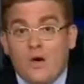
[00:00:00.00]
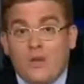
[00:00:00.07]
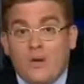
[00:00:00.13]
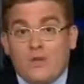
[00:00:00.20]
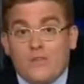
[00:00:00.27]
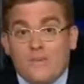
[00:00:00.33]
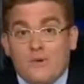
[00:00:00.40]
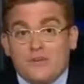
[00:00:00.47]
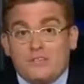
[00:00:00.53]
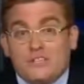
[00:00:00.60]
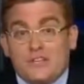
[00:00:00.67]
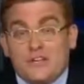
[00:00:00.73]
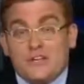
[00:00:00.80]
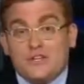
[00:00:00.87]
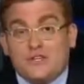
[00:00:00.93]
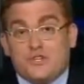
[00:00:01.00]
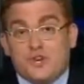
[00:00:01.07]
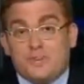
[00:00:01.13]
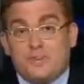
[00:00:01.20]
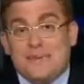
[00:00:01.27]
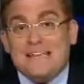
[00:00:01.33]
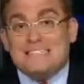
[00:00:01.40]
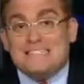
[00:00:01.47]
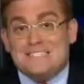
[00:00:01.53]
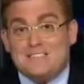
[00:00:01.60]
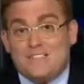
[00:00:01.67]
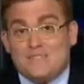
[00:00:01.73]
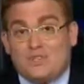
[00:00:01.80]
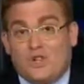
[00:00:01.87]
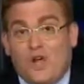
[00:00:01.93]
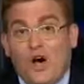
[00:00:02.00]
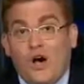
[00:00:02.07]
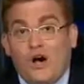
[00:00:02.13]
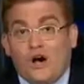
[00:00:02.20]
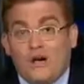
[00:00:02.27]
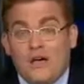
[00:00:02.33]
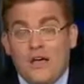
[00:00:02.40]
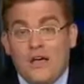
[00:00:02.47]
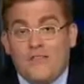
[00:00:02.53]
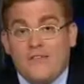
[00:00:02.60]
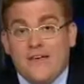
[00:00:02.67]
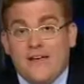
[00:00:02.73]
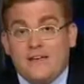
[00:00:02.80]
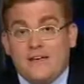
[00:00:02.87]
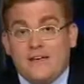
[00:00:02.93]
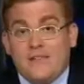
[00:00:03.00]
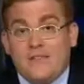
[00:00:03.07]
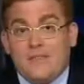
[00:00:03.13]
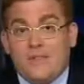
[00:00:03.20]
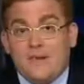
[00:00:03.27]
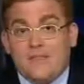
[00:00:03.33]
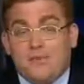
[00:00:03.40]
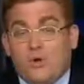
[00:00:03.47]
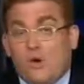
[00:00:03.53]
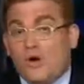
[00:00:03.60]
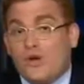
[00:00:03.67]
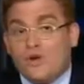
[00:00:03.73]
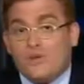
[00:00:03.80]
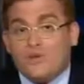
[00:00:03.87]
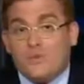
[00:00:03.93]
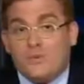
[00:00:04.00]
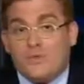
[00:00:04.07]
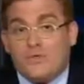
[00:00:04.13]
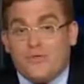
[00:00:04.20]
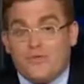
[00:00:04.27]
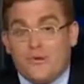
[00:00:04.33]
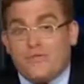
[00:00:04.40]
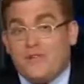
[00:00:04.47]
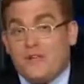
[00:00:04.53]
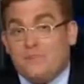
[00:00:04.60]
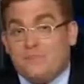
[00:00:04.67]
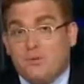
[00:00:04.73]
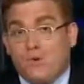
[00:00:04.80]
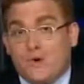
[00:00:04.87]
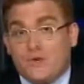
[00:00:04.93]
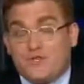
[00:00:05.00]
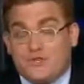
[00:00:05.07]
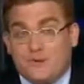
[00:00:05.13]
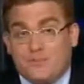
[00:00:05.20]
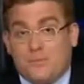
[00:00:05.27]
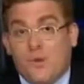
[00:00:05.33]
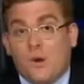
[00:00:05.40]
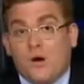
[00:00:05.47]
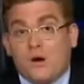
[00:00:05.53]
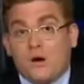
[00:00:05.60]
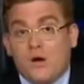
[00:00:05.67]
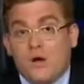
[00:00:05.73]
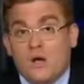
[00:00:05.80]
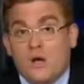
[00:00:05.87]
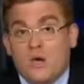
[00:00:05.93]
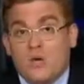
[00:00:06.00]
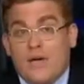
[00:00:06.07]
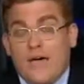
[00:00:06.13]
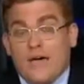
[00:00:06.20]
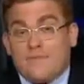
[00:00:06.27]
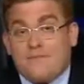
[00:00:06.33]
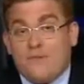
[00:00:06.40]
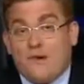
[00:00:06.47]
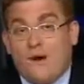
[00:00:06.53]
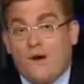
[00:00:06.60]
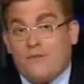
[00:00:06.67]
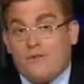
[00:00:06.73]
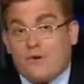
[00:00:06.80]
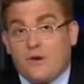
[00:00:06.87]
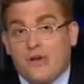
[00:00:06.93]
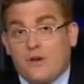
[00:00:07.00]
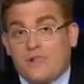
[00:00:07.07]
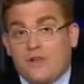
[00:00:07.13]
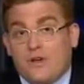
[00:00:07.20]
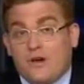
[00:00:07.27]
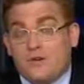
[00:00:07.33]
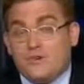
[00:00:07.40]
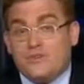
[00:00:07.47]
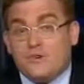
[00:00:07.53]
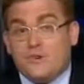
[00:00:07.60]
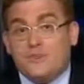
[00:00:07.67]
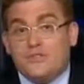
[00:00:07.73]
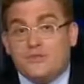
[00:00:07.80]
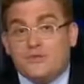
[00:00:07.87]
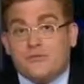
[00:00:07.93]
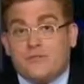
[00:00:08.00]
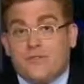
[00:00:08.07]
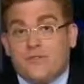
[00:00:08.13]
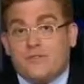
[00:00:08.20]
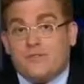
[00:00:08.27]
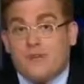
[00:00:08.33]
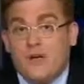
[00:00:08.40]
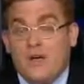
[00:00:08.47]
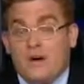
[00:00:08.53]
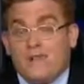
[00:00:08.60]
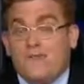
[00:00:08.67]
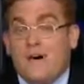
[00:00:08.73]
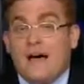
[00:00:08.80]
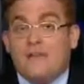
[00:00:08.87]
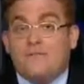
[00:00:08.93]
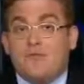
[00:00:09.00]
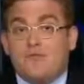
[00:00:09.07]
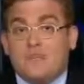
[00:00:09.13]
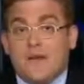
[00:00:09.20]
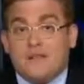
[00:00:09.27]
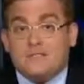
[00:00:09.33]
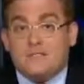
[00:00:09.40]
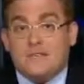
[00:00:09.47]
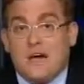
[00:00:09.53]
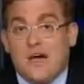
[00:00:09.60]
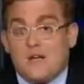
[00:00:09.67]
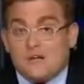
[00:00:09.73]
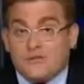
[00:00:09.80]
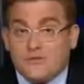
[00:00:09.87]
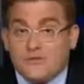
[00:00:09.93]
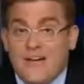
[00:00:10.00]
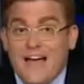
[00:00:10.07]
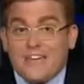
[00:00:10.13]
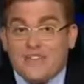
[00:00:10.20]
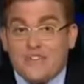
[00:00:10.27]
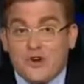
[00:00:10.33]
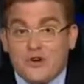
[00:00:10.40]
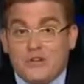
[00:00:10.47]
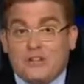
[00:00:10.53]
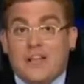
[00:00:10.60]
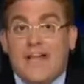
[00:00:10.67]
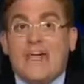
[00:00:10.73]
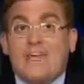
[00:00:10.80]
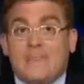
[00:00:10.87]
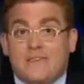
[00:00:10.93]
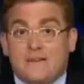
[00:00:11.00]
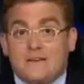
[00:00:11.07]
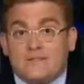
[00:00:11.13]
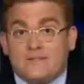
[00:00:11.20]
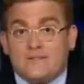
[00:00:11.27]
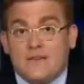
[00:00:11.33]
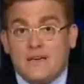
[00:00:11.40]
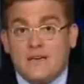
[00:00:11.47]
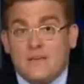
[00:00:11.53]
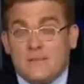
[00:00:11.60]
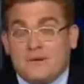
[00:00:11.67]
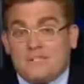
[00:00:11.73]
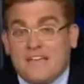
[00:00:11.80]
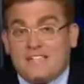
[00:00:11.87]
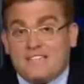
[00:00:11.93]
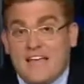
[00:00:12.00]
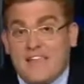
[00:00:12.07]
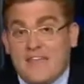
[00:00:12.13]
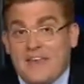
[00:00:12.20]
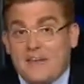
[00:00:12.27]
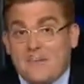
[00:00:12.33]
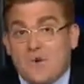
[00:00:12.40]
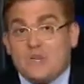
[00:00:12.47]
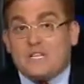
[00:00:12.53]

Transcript: one of the most signature pieces of this law, the idea that employers with 50 employees or more would have to offer health care insurance or face a fine of $2,000. The fact that they're delaying this, because they say they need more